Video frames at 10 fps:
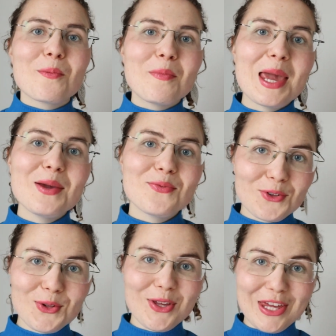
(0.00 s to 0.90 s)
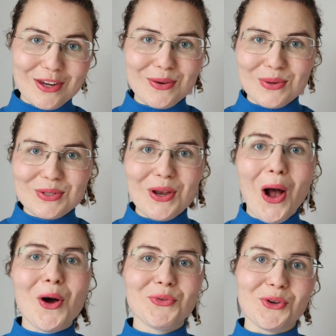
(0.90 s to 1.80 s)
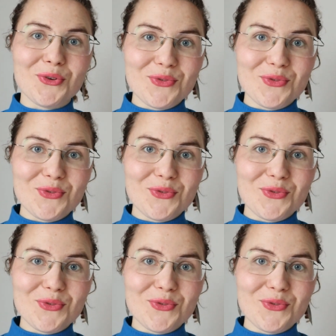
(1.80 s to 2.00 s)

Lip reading: Make full use of the